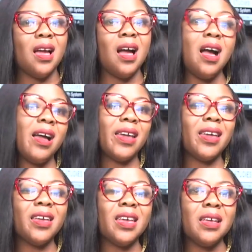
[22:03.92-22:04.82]

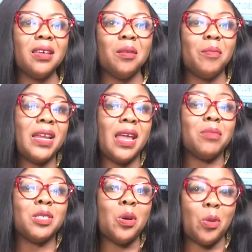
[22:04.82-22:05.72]
Hi, my
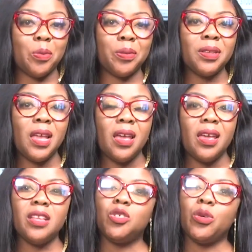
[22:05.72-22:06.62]
name is Hope.
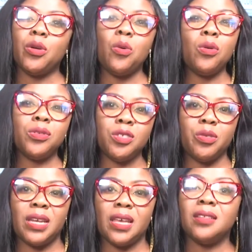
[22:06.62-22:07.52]
Enjoy all those
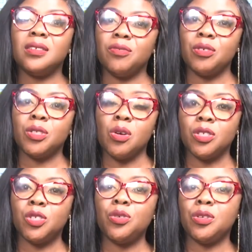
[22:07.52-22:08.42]
great interviews
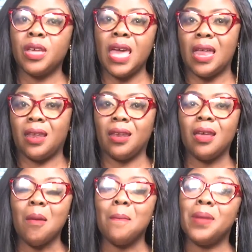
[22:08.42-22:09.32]
on Studio Ken,
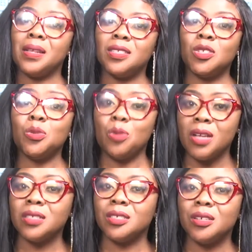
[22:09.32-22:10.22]
but to
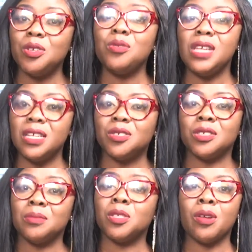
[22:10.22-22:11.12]
watch, you need to
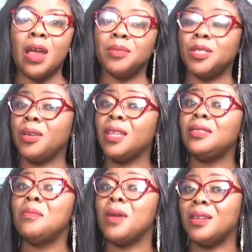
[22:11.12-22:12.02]
subscribe, so
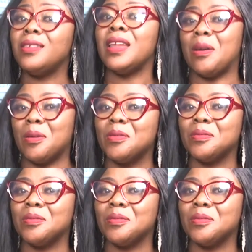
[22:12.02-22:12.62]
hit the button now.